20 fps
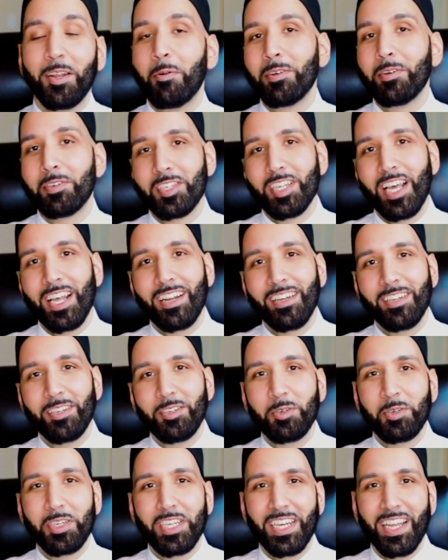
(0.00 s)
No one shot a
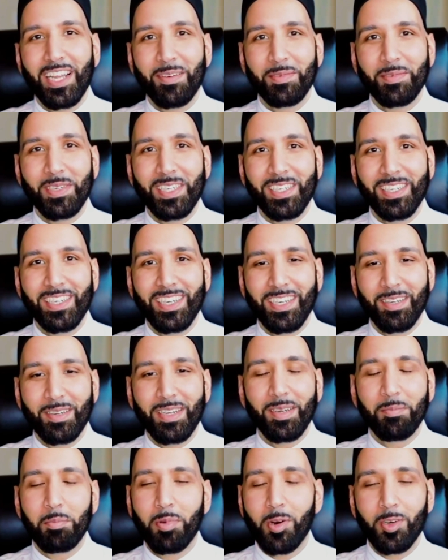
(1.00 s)
Hadouken at me
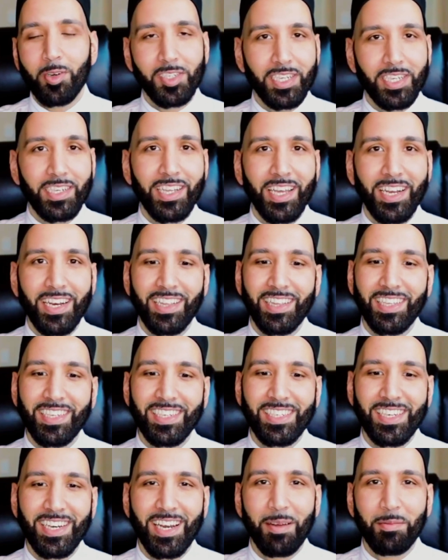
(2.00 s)
in person, at
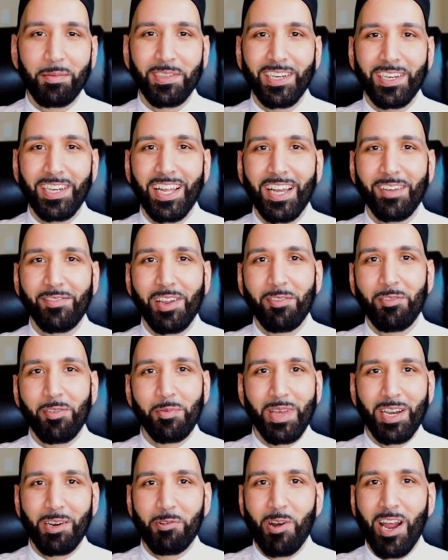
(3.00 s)
least. But I've
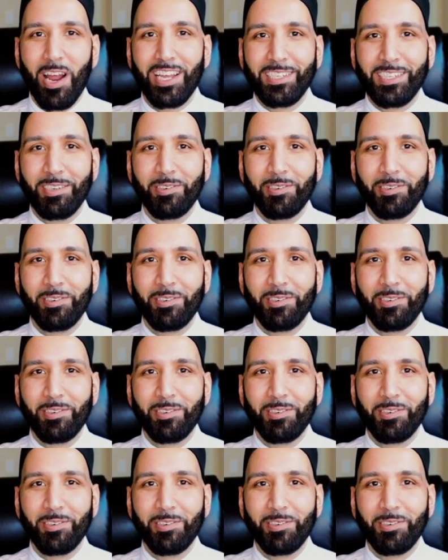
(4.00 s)
never met a